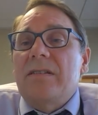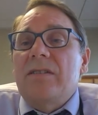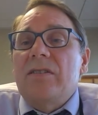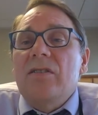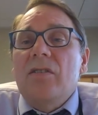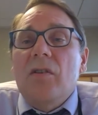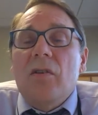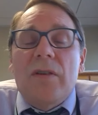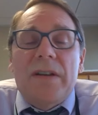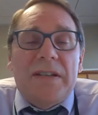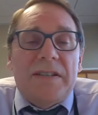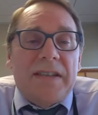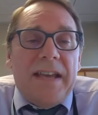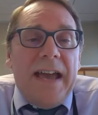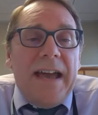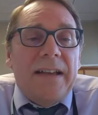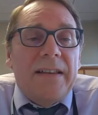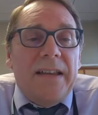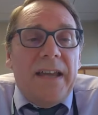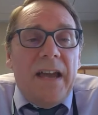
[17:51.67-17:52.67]
know
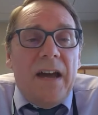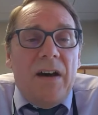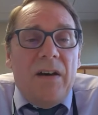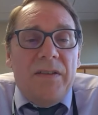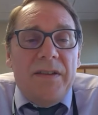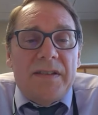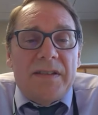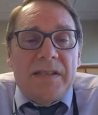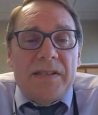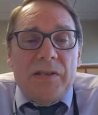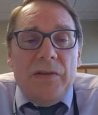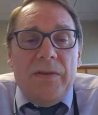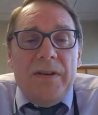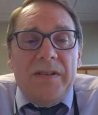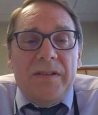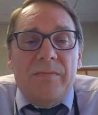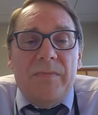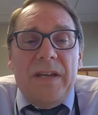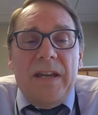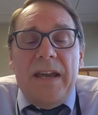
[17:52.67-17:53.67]
exactly how this is
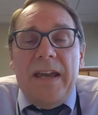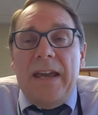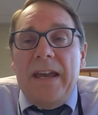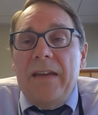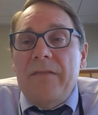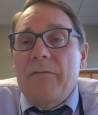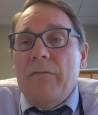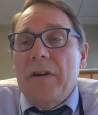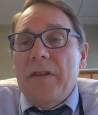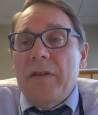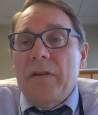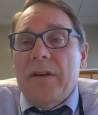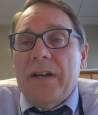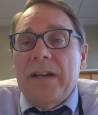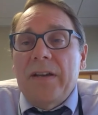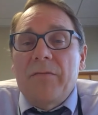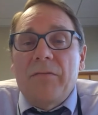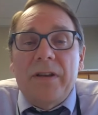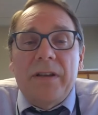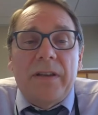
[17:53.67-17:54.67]
going to behave, whether it
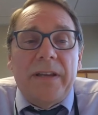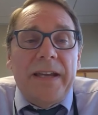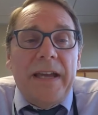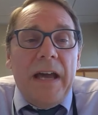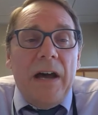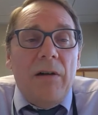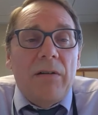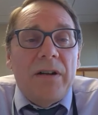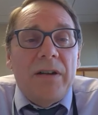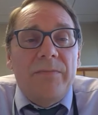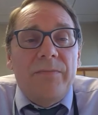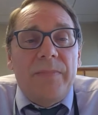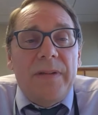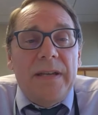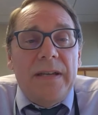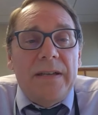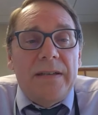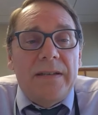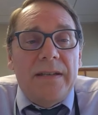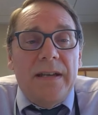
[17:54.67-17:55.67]
can really
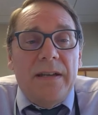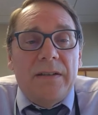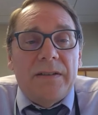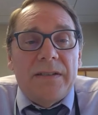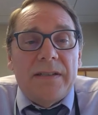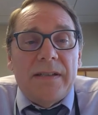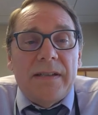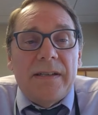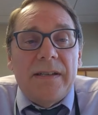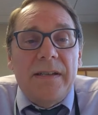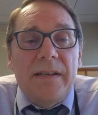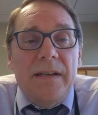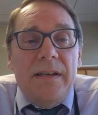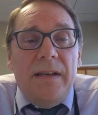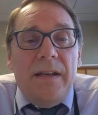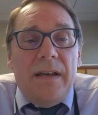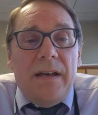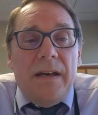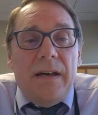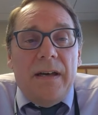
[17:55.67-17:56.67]
outcompete Delta
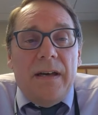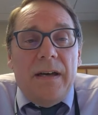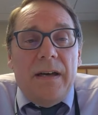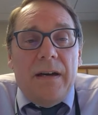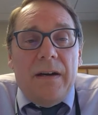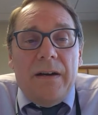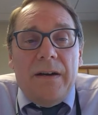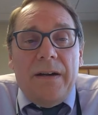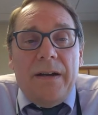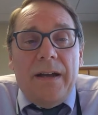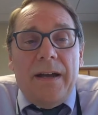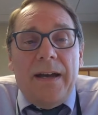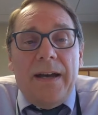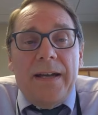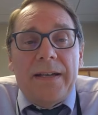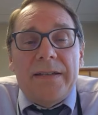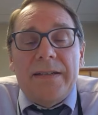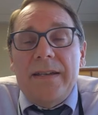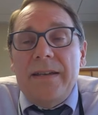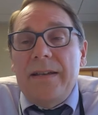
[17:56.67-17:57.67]
or
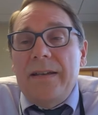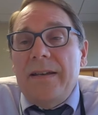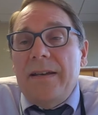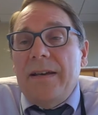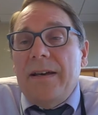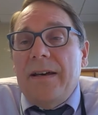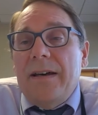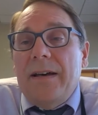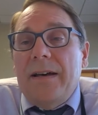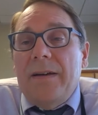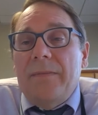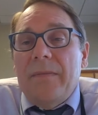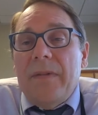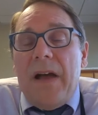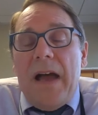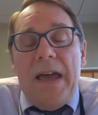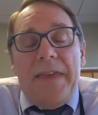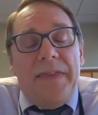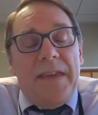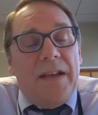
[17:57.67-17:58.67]
not.
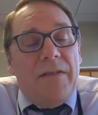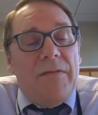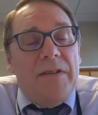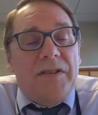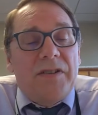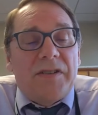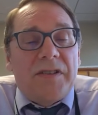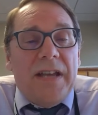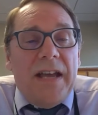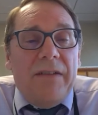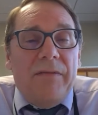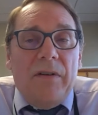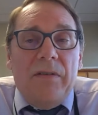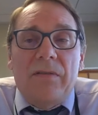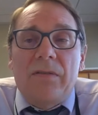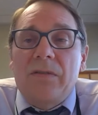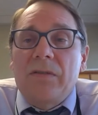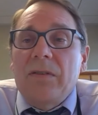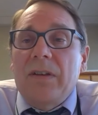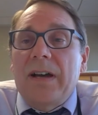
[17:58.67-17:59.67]
I think we just have a
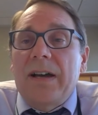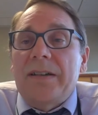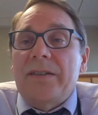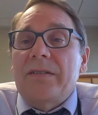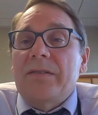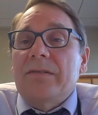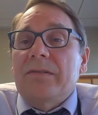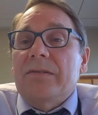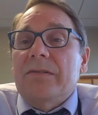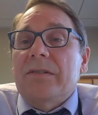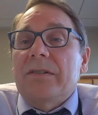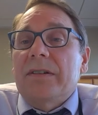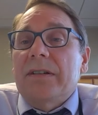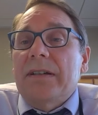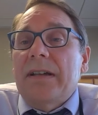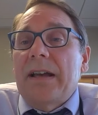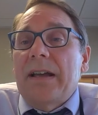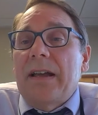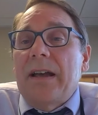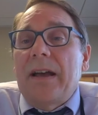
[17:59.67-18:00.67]
whole lot to learn,
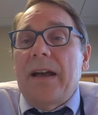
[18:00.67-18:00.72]
and